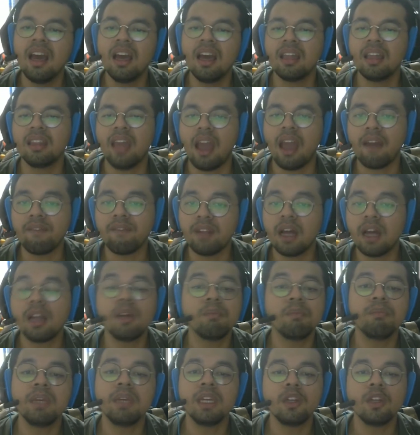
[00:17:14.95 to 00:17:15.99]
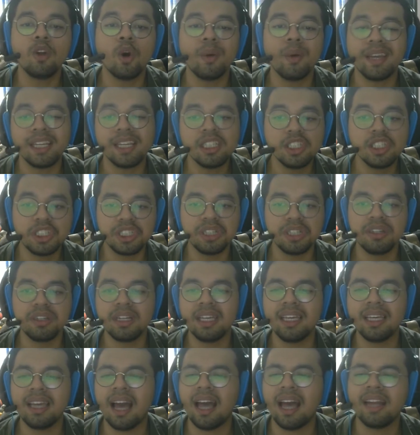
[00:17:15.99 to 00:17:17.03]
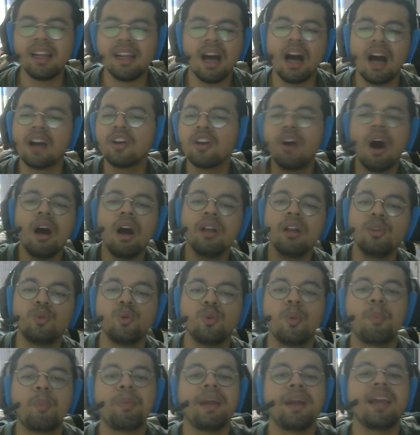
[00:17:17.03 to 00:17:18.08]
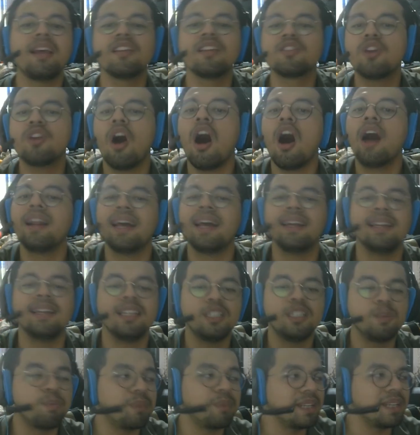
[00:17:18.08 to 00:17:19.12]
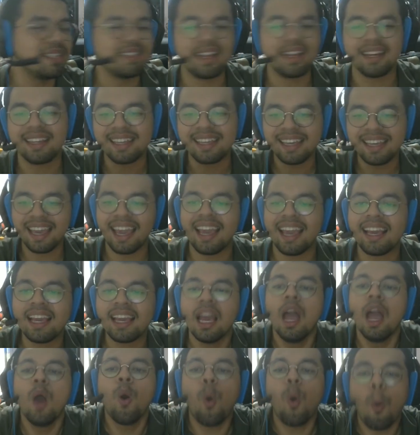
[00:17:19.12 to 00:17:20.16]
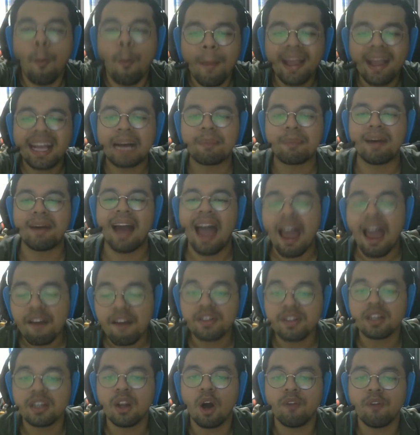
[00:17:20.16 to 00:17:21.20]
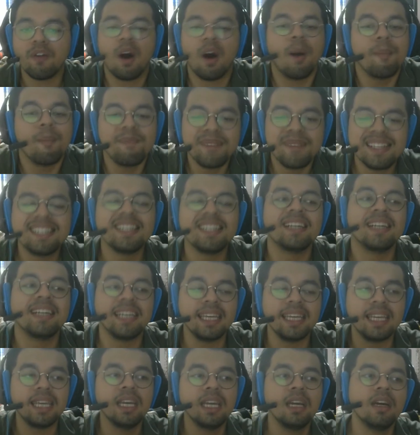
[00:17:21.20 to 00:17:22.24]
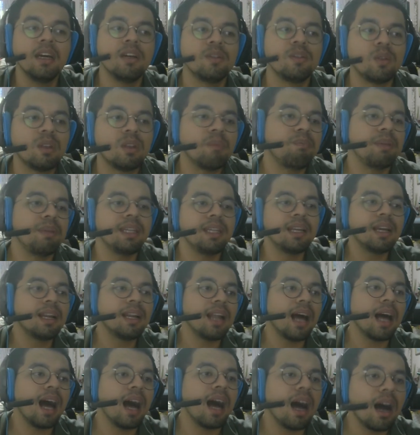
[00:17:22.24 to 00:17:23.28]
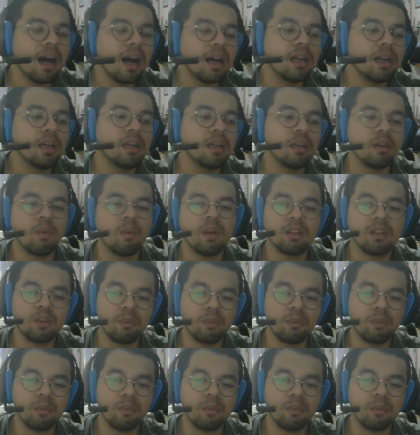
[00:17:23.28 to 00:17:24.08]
they have done me no injury and are gone to praise God and his priest and king who make up a heaven of our misery. So terbina lah, well to